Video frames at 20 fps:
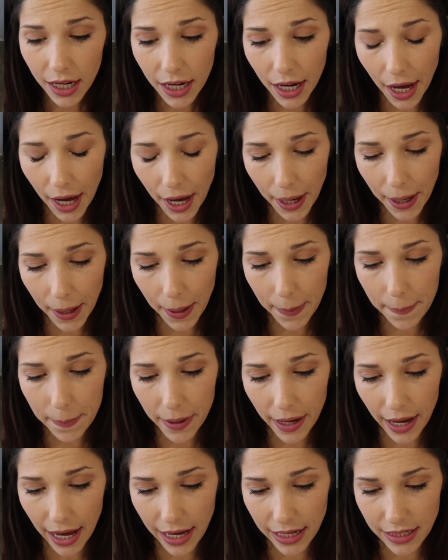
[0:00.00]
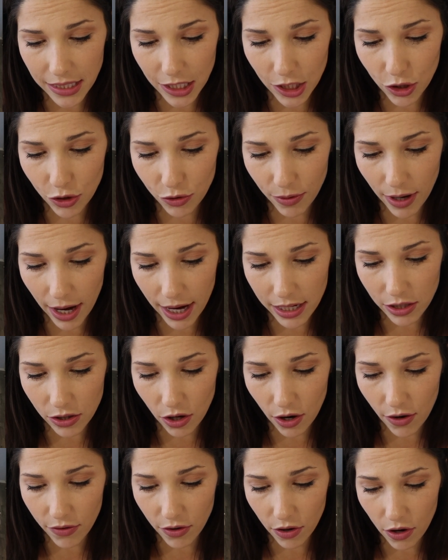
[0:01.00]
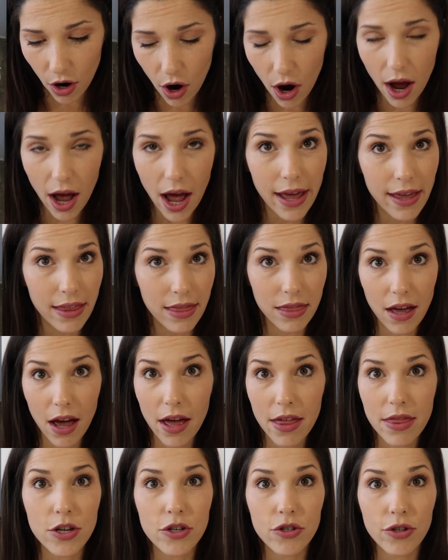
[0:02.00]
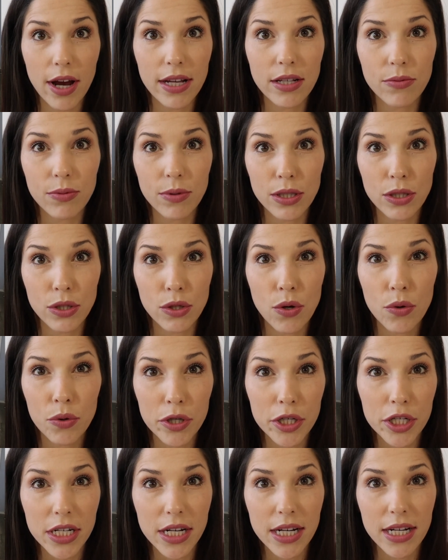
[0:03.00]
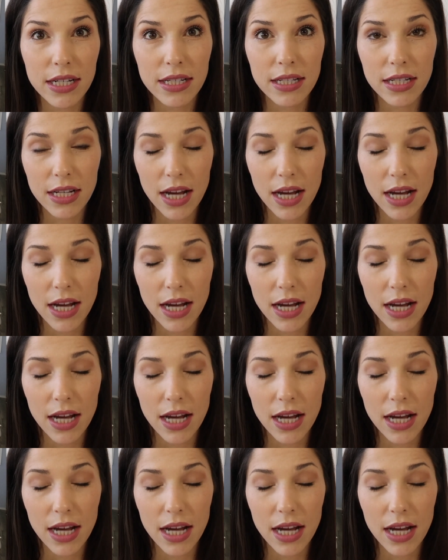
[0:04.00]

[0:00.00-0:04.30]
But as a dress overall, I thought the dress was gorgeous.